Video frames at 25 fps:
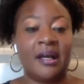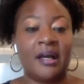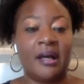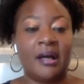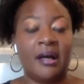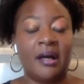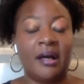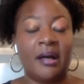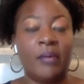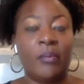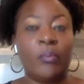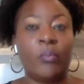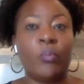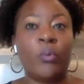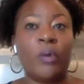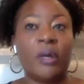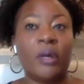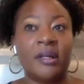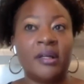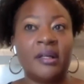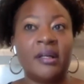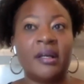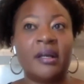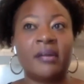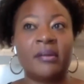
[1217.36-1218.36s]
Uh, one
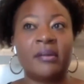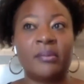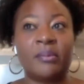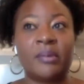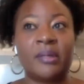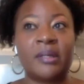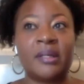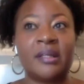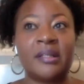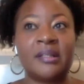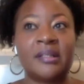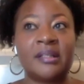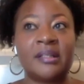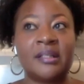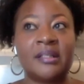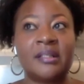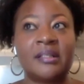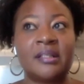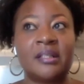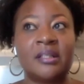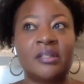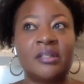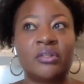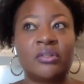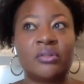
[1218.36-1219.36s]
of the other ways is
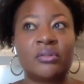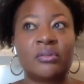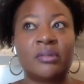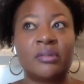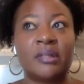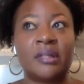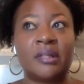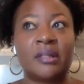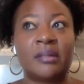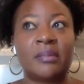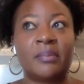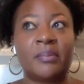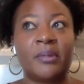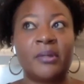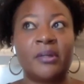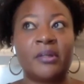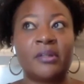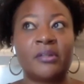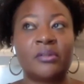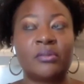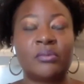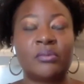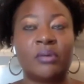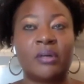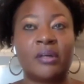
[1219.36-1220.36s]
ensuring that the
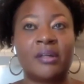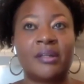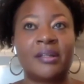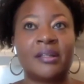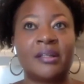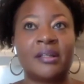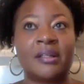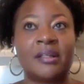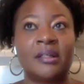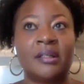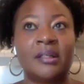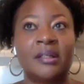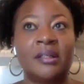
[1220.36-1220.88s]
parents who are the